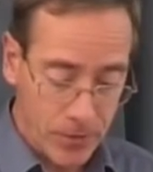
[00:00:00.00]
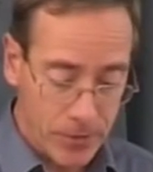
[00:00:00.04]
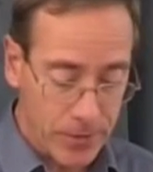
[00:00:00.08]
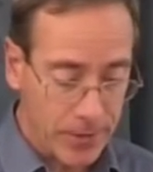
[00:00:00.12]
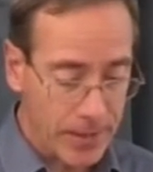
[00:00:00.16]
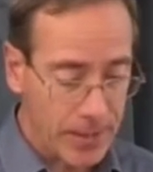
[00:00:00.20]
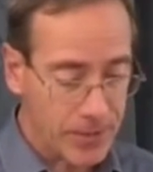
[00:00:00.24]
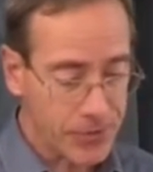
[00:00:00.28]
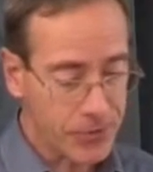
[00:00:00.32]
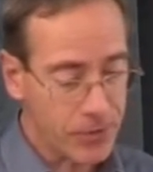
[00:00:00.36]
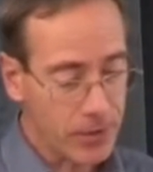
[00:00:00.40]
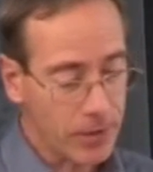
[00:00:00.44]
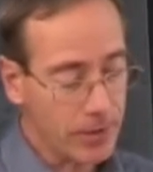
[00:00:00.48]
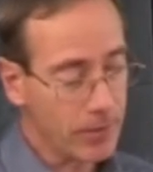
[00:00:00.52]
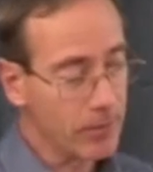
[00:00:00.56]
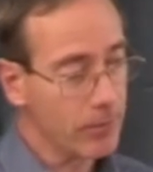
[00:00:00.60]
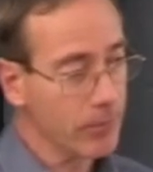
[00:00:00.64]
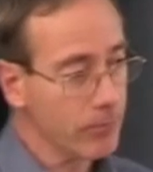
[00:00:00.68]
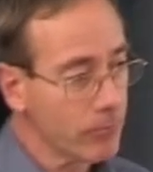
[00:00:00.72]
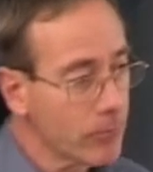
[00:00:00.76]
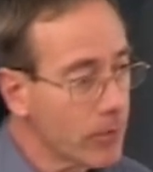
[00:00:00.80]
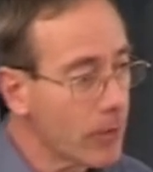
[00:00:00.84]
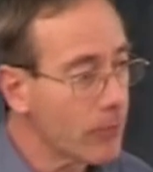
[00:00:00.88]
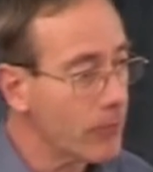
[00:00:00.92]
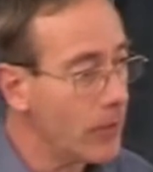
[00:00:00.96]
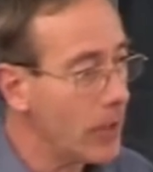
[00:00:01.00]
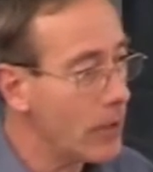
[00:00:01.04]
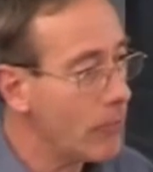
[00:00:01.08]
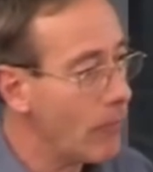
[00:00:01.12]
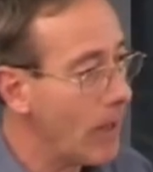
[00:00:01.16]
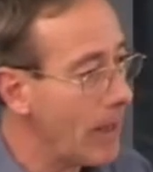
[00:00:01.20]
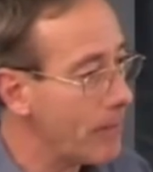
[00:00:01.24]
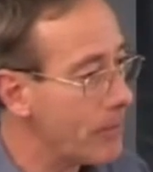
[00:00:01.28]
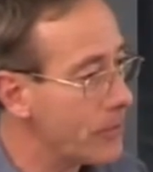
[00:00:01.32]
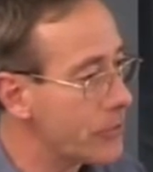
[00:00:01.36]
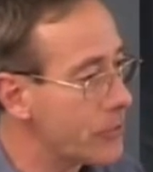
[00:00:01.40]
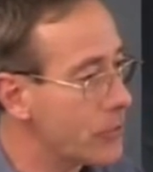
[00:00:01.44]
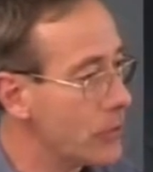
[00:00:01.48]
So that's a, a very
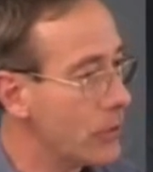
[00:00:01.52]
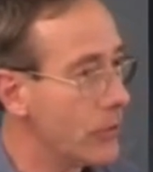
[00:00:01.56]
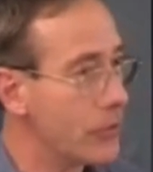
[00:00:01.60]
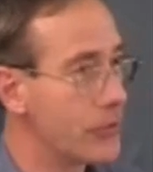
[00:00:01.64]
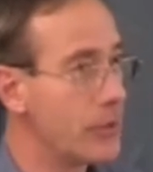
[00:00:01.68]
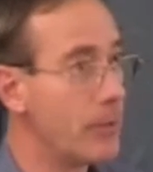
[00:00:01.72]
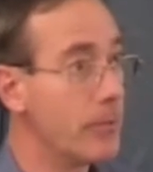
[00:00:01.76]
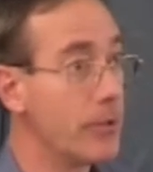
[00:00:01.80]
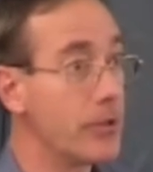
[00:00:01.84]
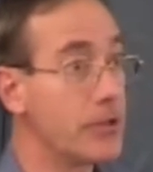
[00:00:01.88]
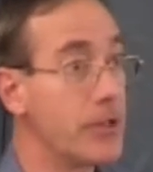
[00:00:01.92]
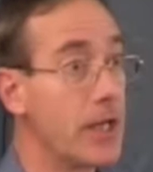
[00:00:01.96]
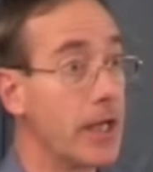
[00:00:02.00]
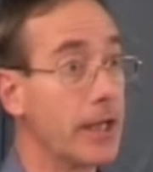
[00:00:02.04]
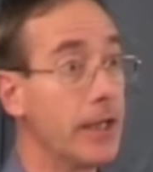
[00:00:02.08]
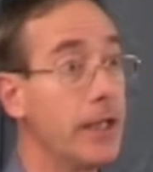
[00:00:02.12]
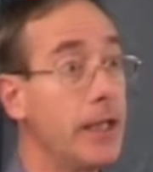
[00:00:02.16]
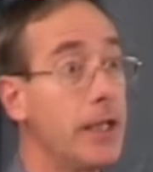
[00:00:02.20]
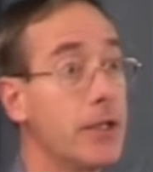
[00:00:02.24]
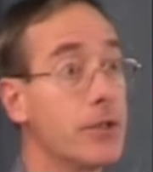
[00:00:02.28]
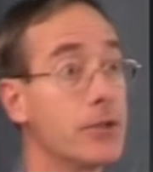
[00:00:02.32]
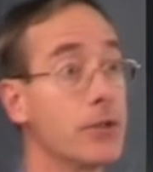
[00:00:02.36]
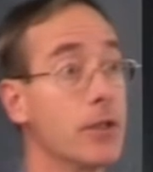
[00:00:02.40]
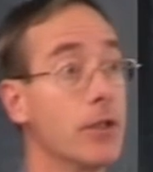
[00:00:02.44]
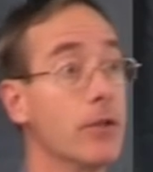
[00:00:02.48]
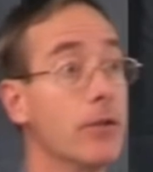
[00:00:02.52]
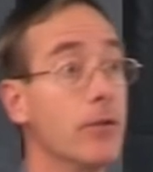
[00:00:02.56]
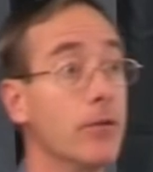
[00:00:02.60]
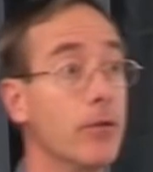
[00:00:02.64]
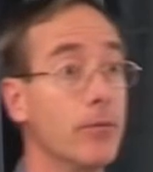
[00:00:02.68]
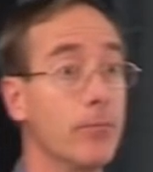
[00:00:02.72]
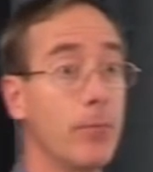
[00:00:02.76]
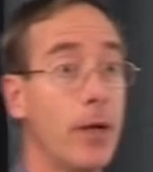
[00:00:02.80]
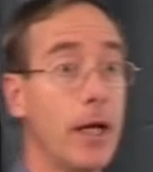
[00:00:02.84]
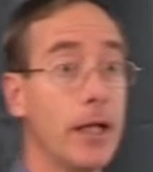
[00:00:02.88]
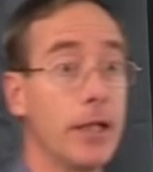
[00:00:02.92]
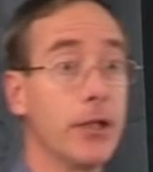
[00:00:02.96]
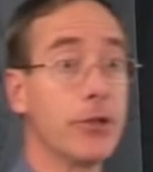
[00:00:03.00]
rapid tour of some of the techniques
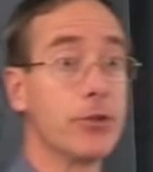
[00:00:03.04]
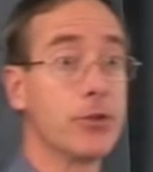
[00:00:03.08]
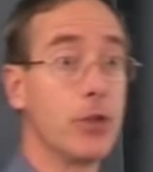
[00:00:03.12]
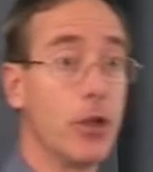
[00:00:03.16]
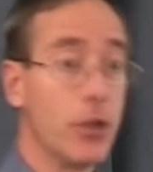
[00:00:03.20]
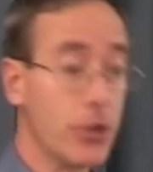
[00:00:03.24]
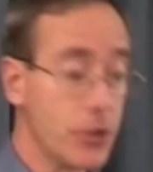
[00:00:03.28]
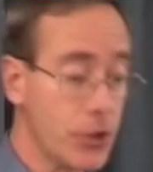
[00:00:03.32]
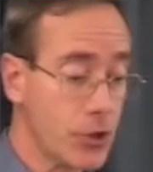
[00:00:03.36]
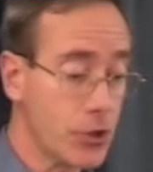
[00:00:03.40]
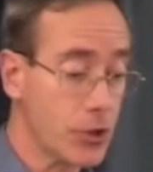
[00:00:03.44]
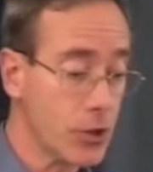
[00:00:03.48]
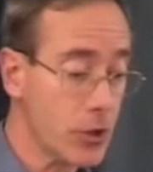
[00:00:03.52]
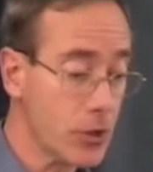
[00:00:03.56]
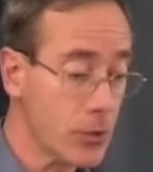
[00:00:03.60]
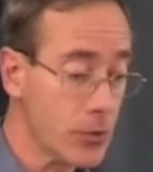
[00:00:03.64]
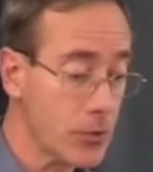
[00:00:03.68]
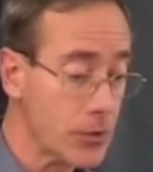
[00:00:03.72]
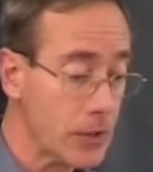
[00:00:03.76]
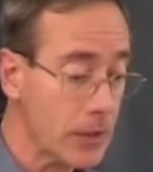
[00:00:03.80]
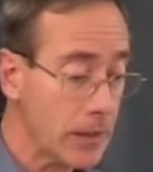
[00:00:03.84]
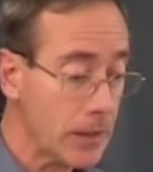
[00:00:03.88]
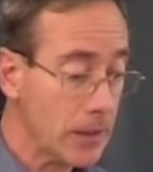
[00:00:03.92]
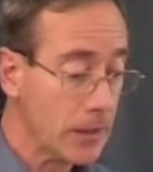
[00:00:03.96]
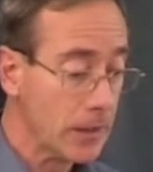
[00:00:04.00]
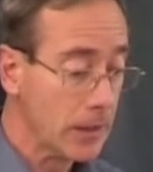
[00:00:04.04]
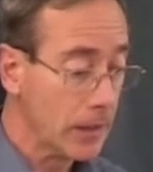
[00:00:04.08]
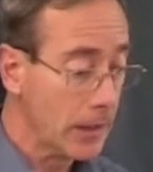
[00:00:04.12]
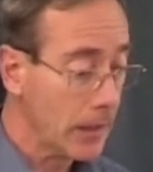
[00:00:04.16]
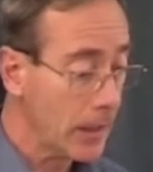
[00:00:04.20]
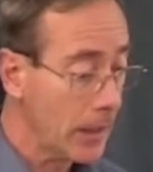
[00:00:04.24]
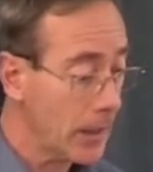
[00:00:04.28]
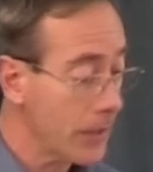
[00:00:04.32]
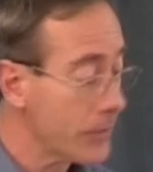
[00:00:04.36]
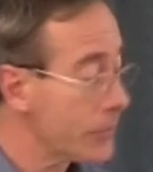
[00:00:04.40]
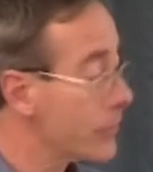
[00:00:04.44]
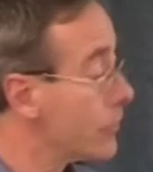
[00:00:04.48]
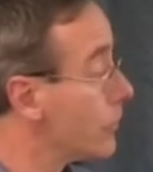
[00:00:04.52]
that paleontologists used
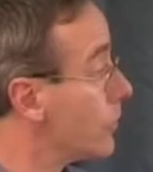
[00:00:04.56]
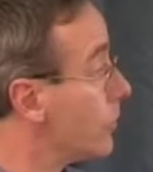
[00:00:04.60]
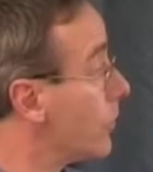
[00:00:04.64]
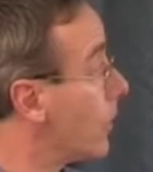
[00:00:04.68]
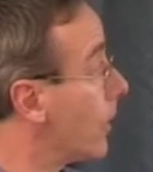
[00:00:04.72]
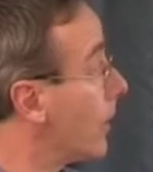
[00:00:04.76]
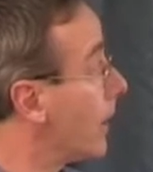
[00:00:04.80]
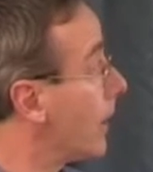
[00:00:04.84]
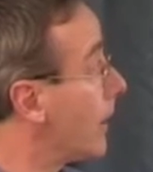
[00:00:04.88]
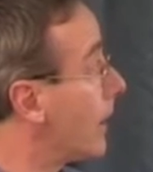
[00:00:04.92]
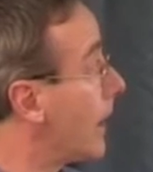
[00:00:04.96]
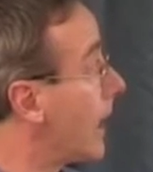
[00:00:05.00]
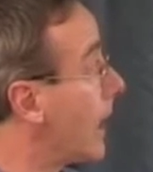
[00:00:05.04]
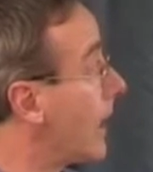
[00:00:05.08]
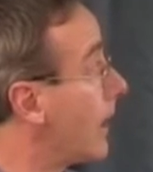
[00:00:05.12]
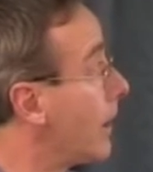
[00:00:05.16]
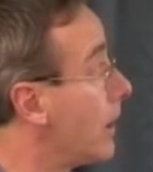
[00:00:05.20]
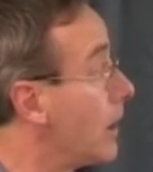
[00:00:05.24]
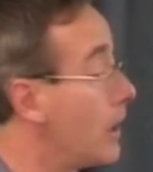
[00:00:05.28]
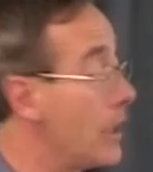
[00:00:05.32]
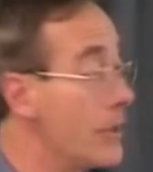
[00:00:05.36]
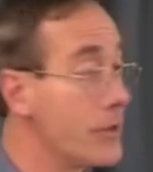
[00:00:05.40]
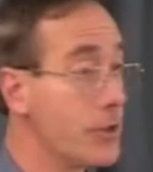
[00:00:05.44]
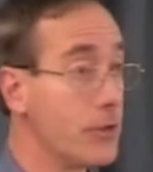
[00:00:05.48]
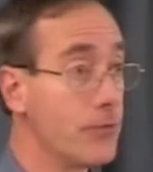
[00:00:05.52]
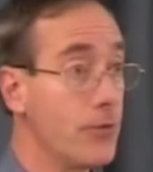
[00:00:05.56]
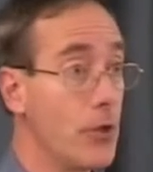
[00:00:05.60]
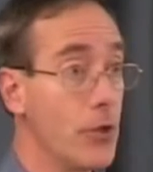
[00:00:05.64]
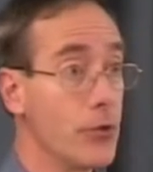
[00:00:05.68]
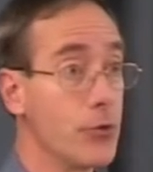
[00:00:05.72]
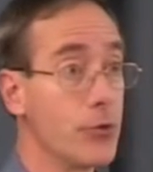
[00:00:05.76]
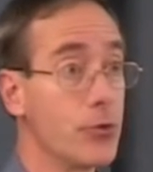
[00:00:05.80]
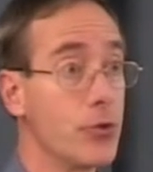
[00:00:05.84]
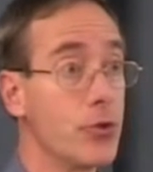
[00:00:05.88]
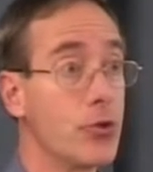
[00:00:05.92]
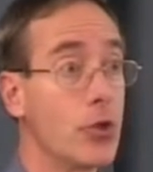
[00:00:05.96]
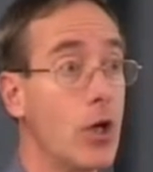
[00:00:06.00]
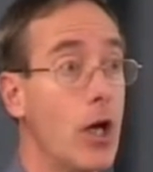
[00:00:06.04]
uh, to analyze the
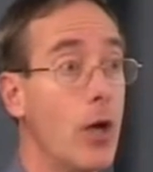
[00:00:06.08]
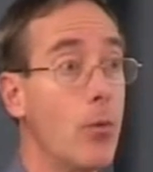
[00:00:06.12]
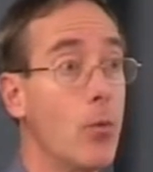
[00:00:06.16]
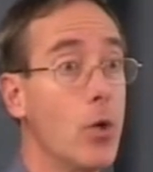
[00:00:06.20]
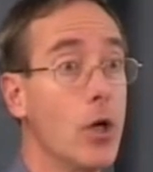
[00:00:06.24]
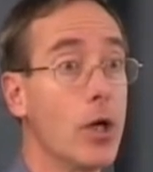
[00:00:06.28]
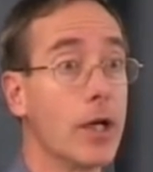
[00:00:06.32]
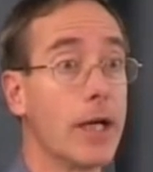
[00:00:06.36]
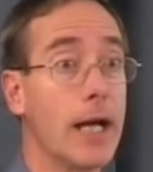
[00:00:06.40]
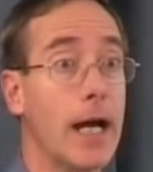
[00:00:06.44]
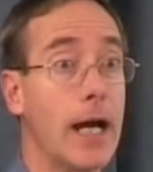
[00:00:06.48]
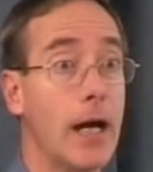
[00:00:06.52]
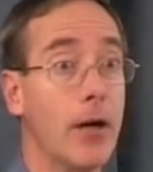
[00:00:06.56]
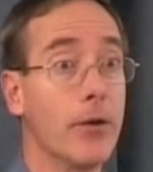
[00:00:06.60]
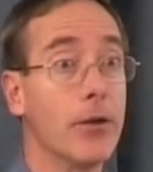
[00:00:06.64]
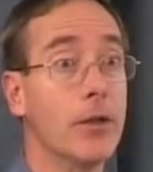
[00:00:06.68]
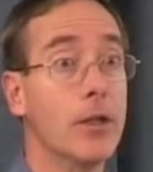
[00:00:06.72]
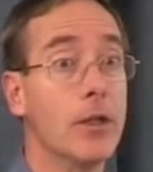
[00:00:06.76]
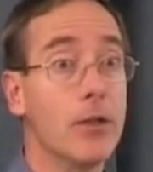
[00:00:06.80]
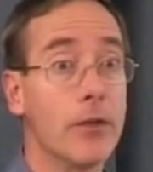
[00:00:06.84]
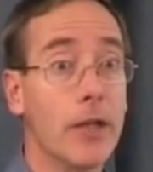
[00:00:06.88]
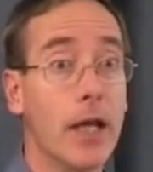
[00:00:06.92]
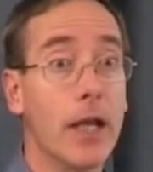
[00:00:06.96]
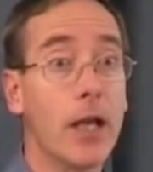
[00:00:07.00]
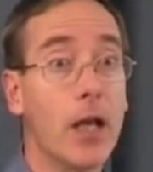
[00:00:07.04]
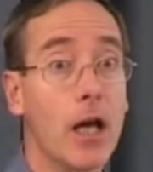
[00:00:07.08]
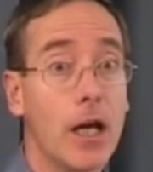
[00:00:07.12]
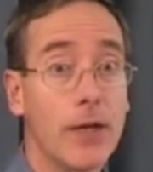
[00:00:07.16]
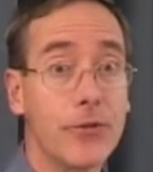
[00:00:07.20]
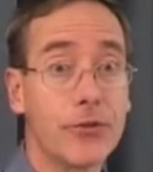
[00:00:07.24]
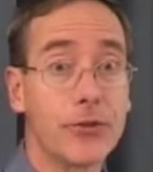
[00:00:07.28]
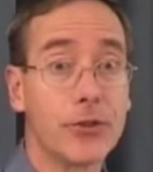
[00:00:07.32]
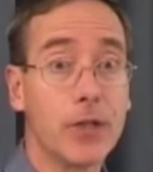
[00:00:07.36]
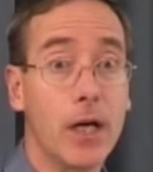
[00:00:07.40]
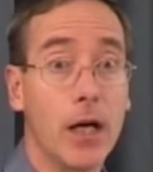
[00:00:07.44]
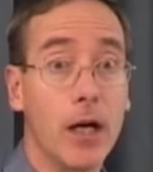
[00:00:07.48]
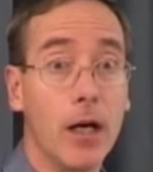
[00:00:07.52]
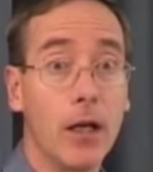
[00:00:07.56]
fossils and try and work out their
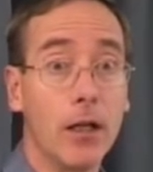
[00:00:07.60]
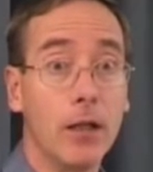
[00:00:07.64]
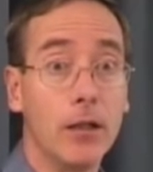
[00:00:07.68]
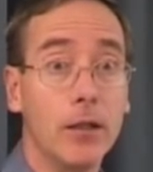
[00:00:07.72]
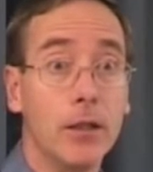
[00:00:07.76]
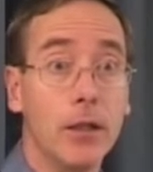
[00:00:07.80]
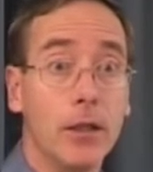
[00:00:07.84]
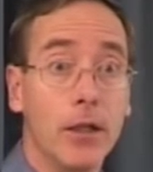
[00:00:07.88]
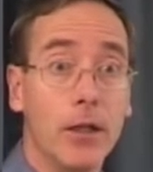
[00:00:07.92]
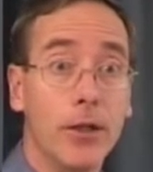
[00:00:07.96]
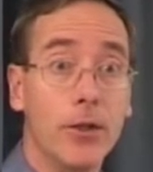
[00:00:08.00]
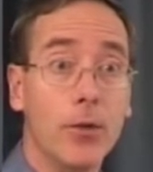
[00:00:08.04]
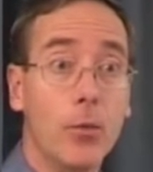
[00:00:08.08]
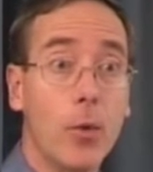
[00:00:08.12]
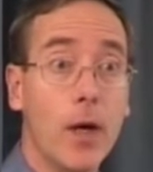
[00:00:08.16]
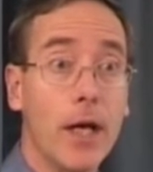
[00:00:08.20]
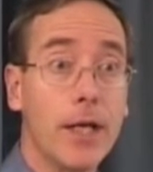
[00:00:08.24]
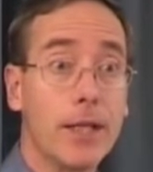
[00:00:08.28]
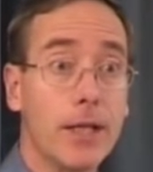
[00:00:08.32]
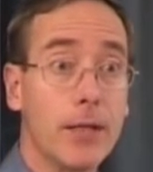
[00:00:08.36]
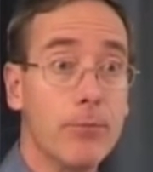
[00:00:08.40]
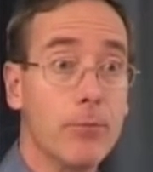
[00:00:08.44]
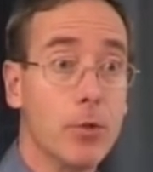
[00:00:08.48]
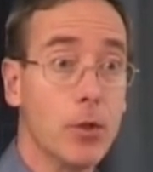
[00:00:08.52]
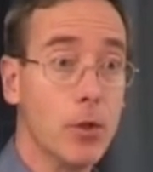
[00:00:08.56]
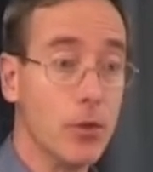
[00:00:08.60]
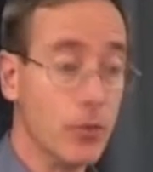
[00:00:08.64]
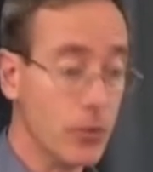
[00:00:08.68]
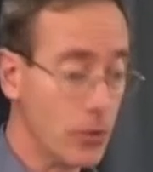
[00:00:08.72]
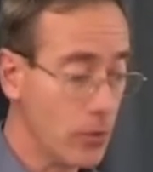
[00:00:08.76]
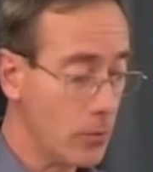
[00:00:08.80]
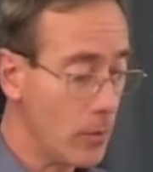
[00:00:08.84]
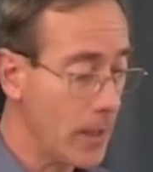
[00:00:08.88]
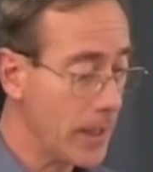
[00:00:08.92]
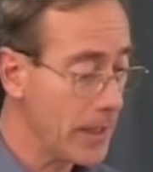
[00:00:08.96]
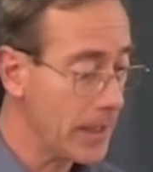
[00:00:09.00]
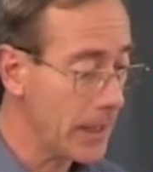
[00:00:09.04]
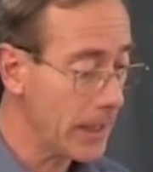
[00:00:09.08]
lifestyle and the way they moved
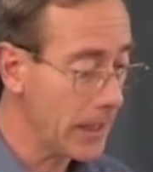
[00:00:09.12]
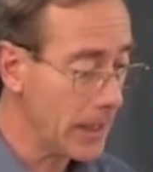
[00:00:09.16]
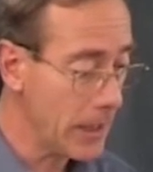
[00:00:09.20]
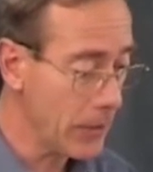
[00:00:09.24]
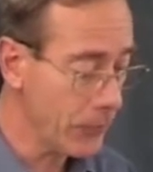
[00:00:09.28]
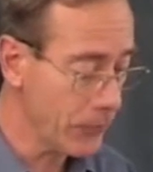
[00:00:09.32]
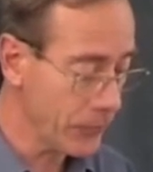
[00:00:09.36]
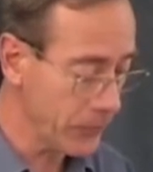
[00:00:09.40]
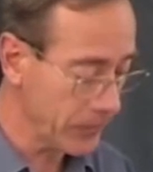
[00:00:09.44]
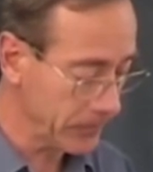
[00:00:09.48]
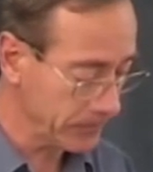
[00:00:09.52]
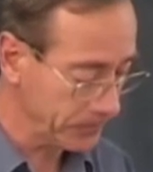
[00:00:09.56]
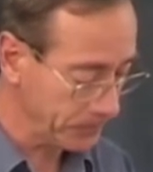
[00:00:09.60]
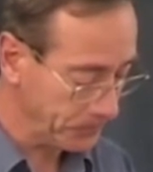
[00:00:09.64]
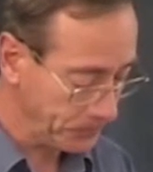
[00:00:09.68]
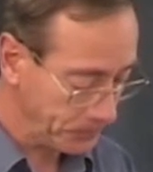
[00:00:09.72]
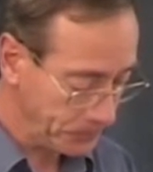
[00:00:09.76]
and the way they lived.